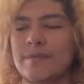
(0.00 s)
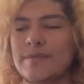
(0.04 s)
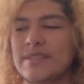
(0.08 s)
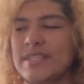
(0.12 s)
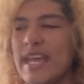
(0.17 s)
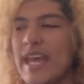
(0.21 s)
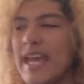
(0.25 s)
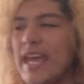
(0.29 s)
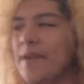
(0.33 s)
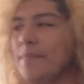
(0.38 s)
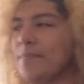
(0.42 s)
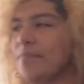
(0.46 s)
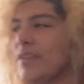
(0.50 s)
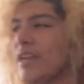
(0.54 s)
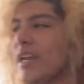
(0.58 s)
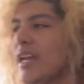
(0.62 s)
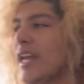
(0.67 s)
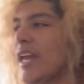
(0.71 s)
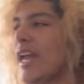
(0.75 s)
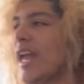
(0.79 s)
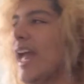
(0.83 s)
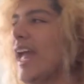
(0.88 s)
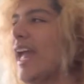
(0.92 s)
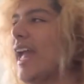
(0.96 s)
I'm saying?
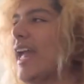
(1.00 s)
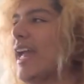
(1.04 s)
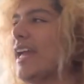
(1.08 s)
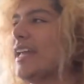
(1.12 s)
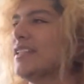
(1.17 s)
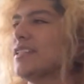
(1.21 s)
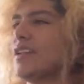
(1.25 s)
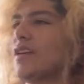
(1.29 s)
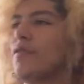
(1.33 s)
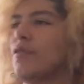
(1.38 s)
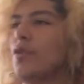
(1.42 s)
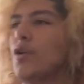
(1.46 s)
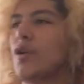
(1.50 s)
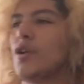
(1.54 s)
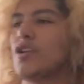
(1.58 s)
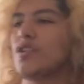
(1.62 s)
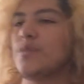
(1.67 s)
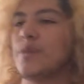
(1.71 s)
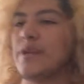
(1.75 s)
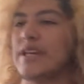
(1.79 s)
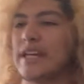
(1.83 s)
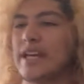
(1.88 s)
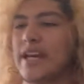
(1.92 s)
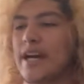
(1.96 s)
And of
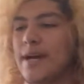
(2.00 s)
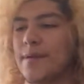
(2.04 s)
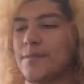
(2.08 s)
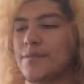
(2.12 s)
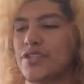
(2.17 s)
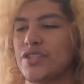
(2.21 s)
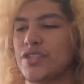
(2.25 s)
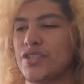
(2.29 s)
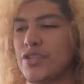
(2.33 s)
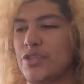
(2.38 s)
course, when it comes